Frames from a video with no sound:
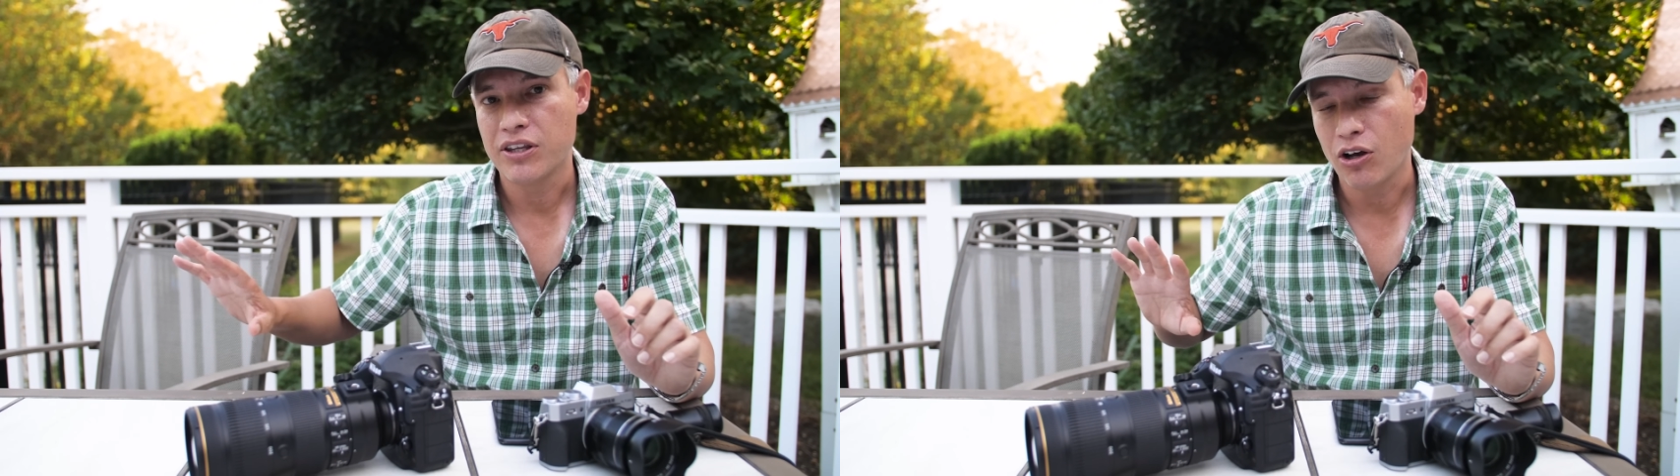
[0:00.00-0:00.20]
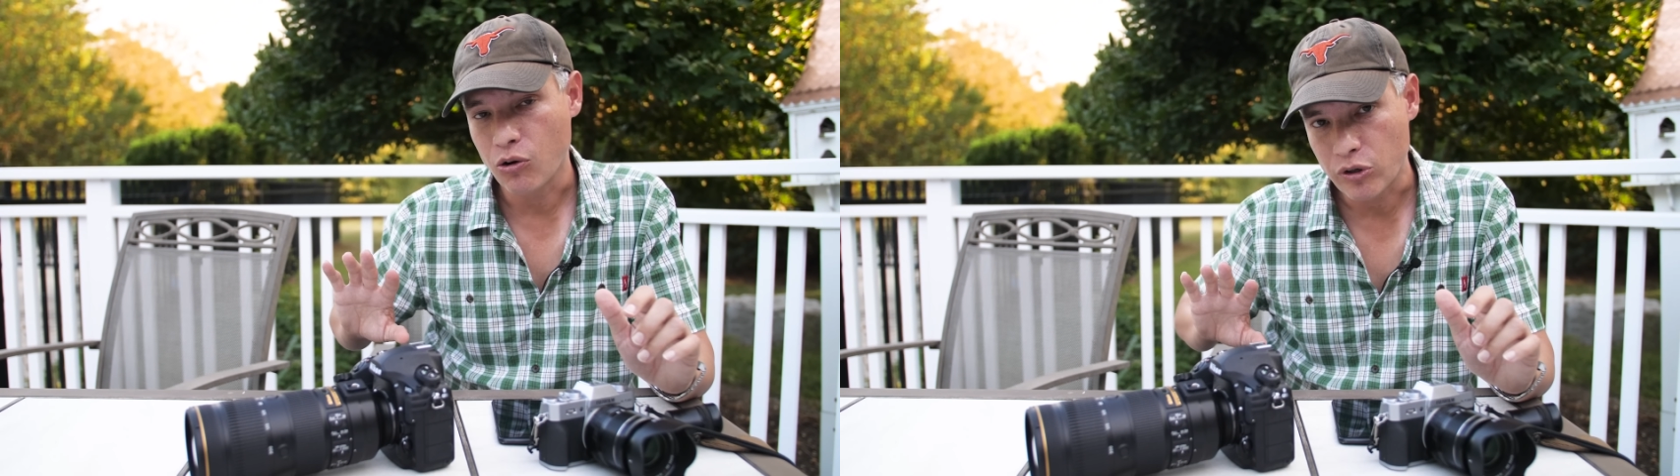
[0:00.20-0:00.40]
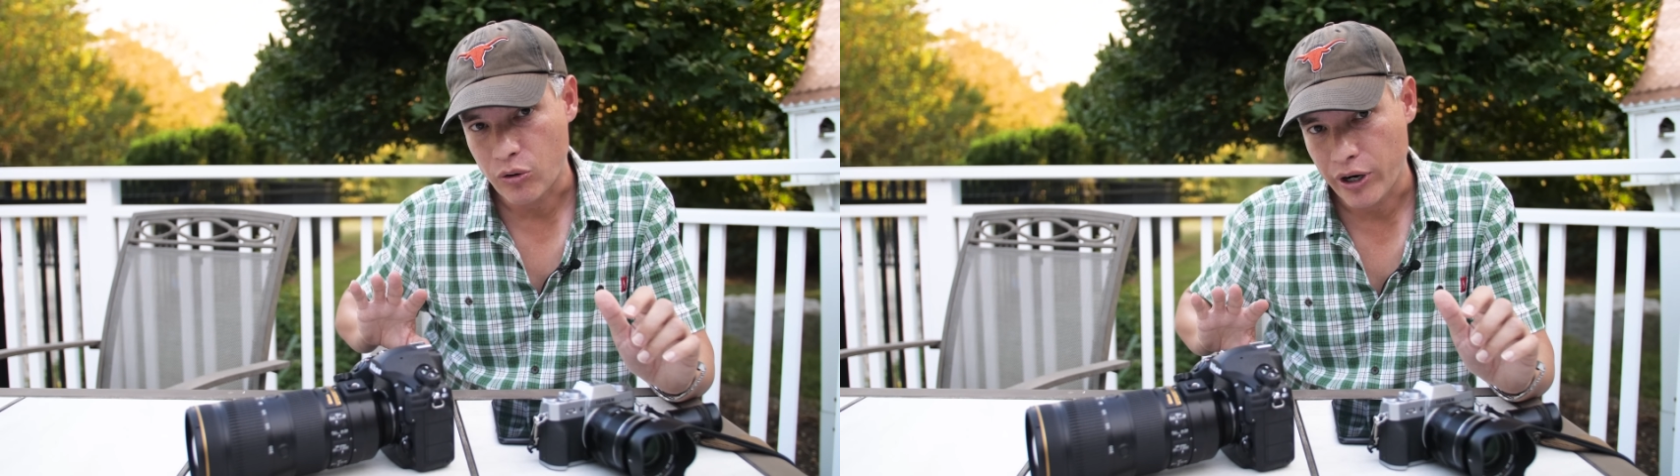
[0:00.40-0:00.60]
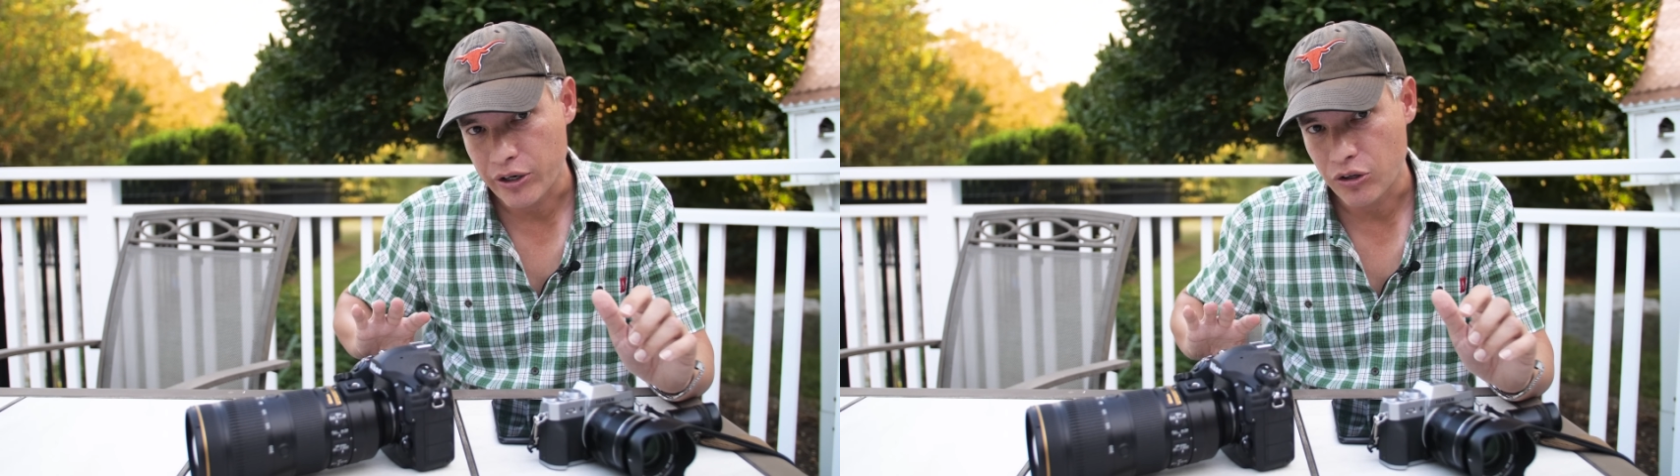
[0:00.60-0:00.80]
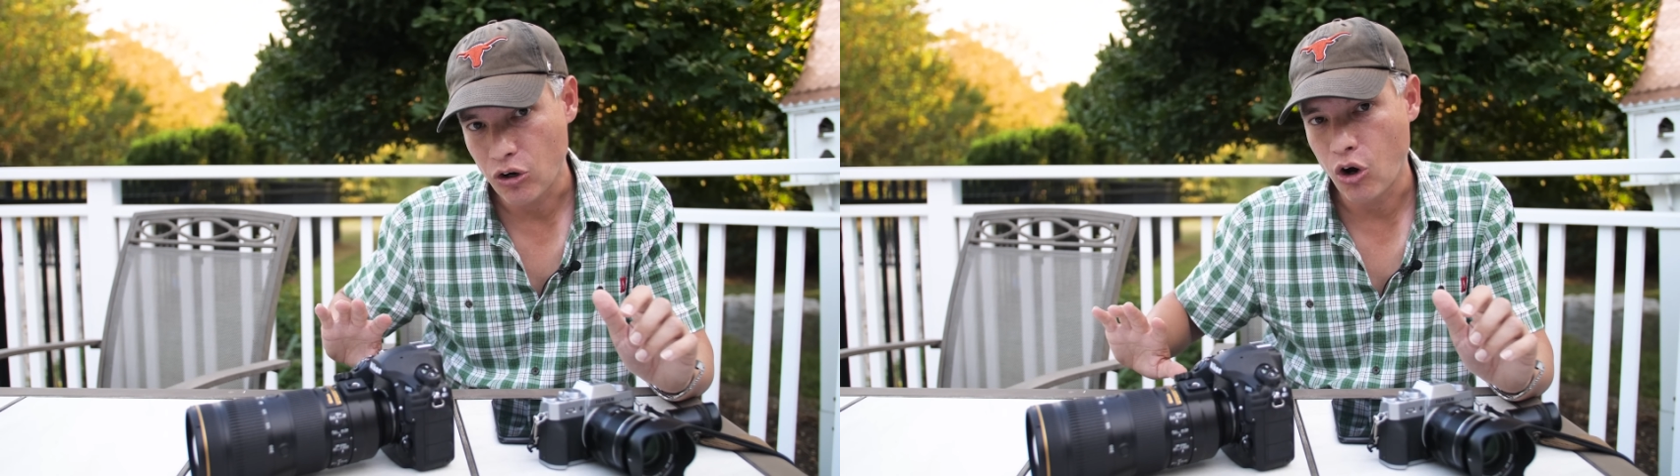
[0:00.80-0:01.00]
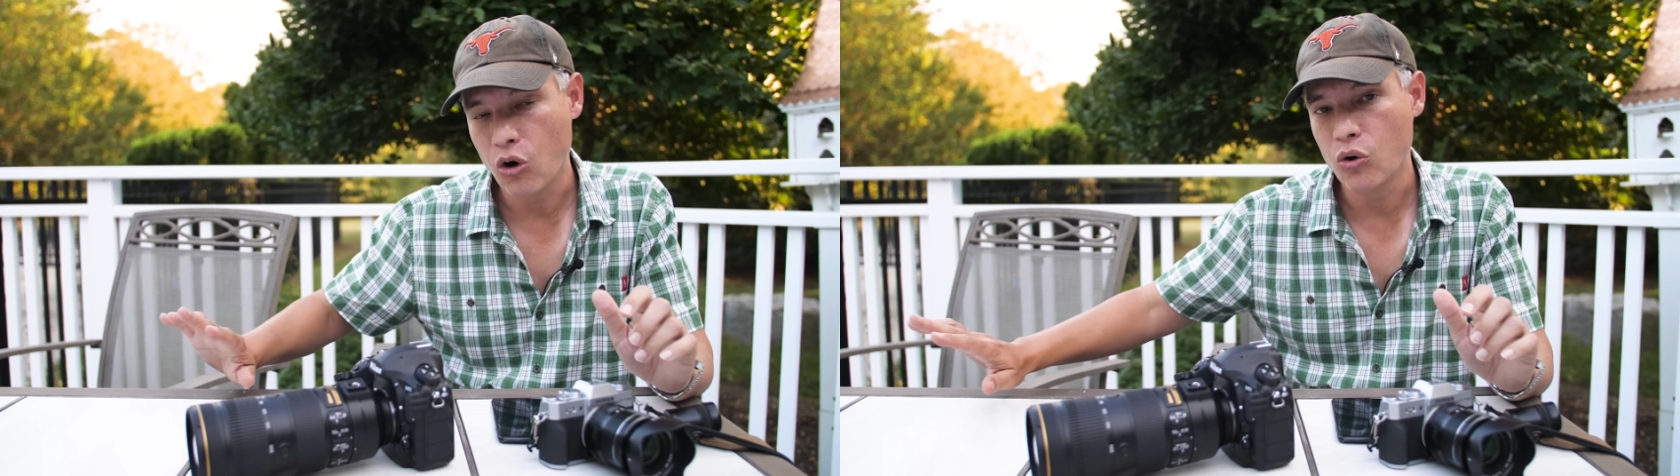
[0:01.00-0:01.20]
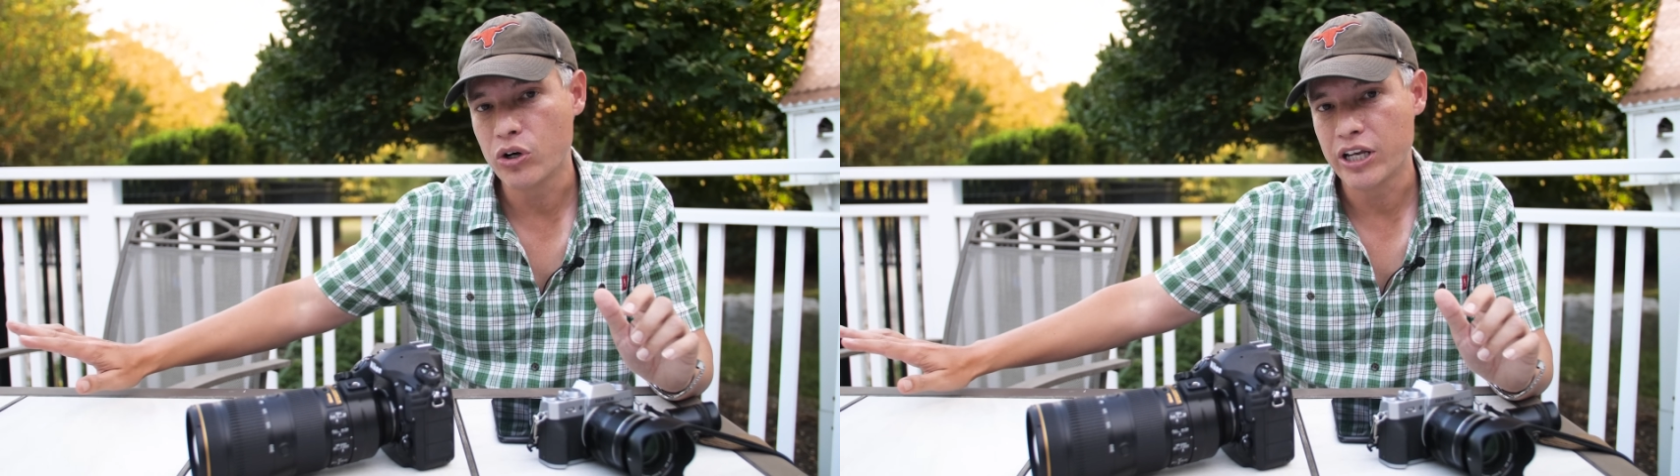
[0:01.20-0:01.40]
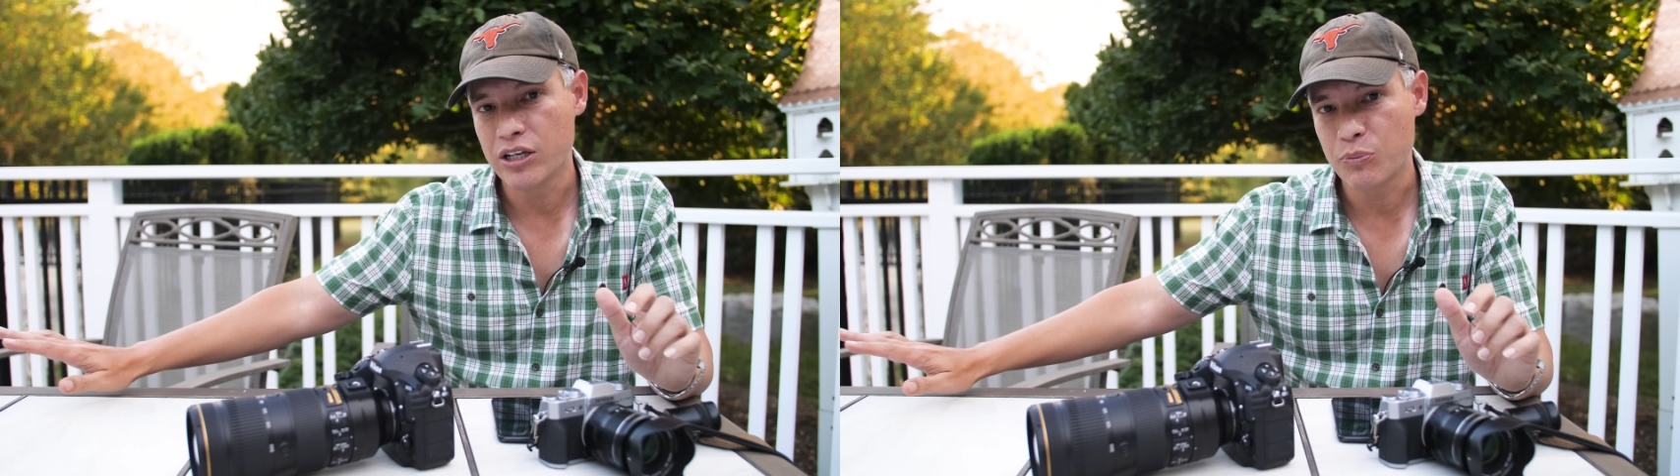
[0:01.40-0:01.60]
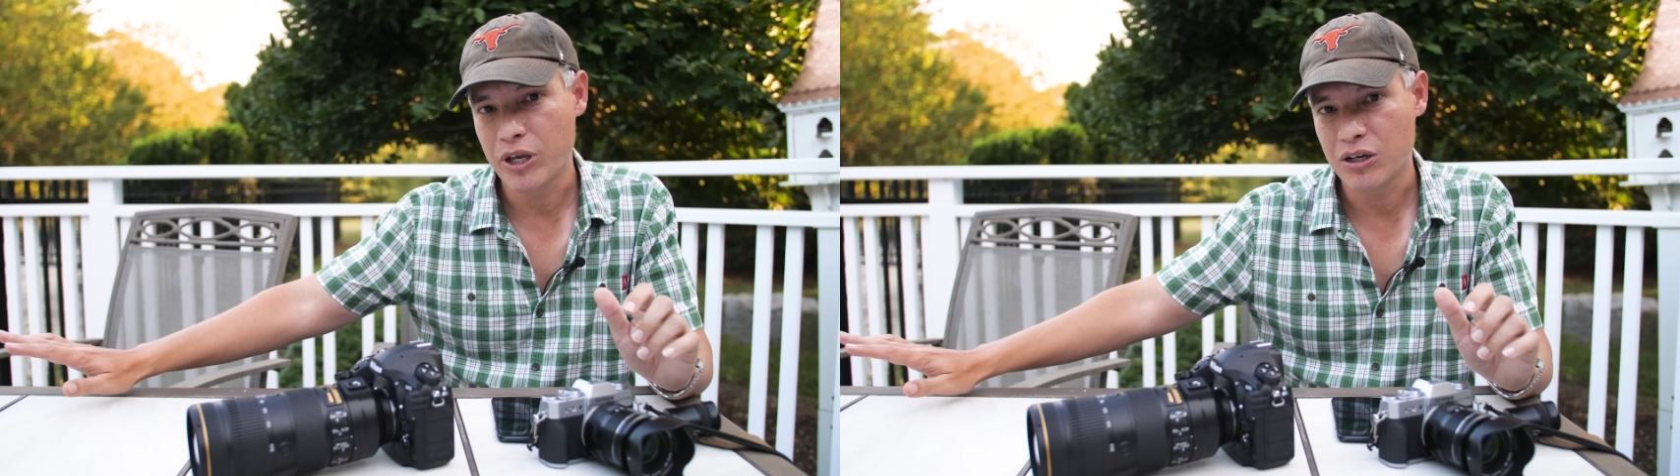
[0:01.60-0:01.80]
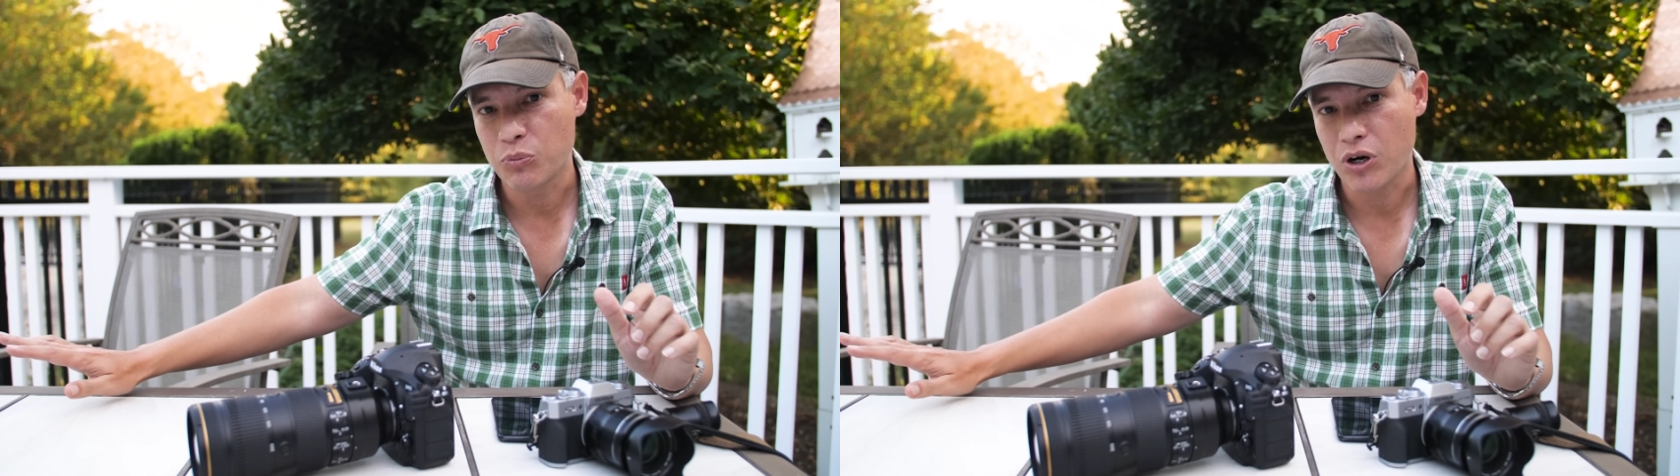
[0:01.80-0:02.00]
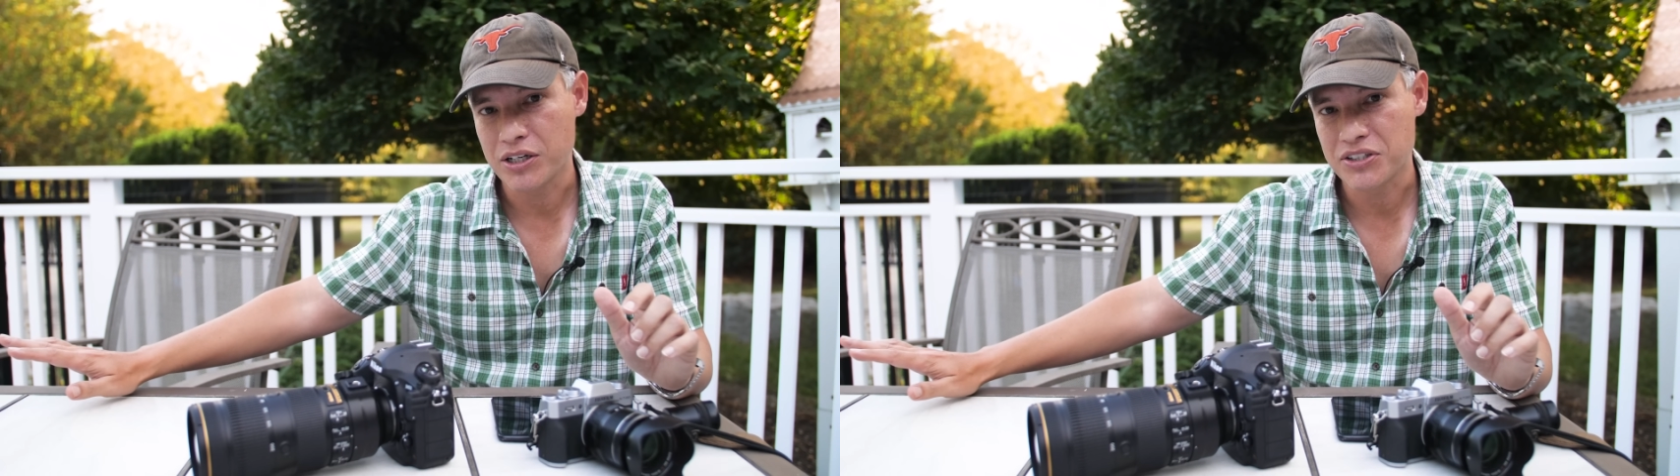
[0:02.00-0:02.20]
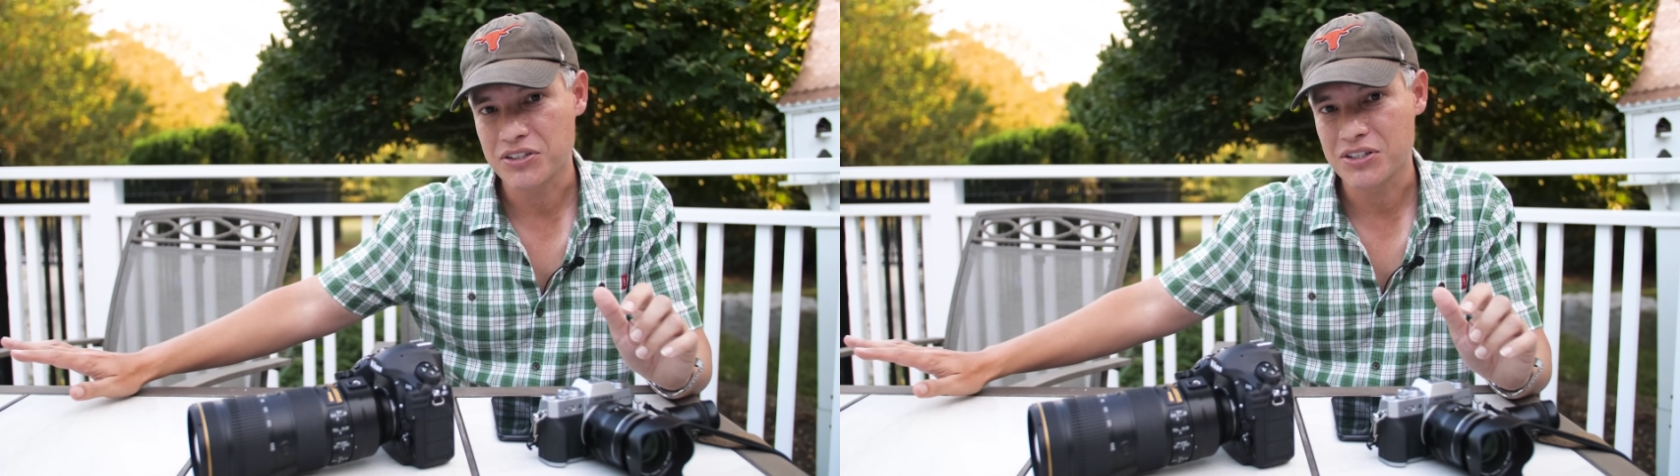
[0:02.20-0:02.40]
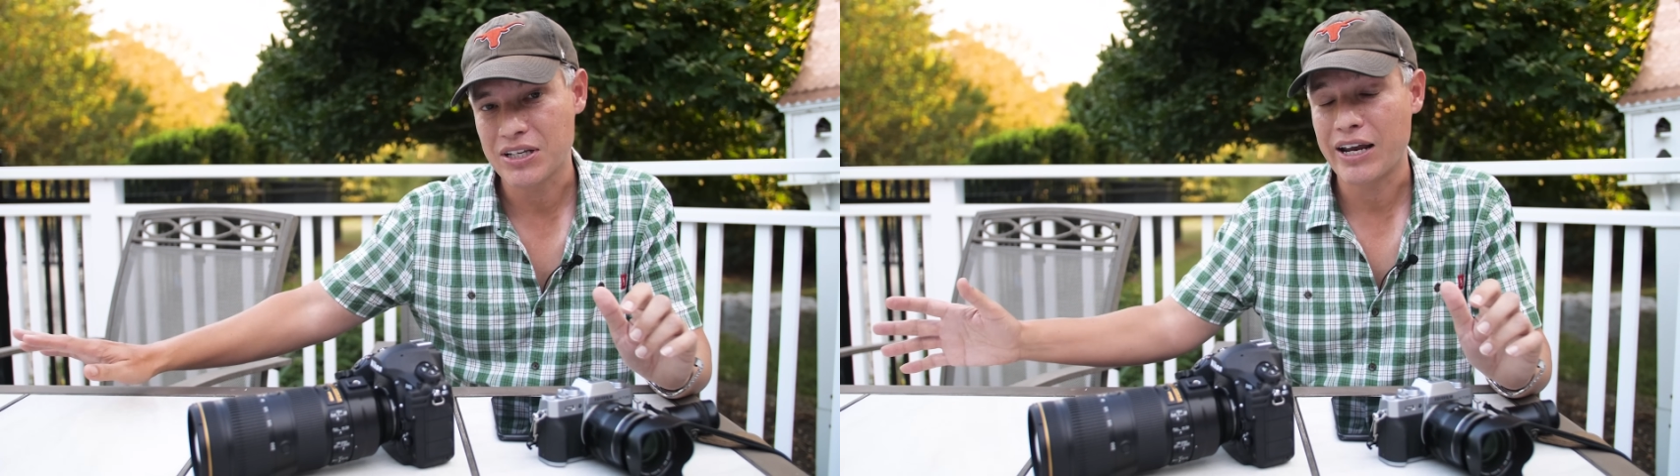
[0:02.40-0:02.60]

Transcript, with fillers: They all require their own independent processes.